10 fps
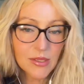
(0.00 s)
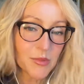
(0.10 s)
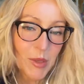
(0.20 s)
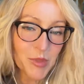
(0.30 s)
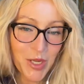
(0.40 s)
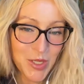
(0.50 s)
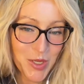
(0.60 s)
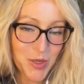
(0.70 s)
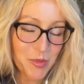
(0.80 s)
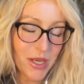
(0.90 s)
Sometimes I
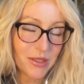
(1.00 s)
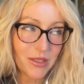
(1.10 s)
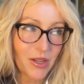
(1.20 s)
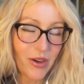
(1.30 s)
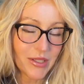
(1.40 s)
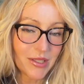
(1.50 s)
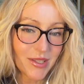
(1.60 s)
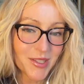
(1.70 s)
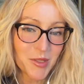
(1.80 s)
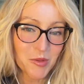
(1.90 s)
do, but you know how it is.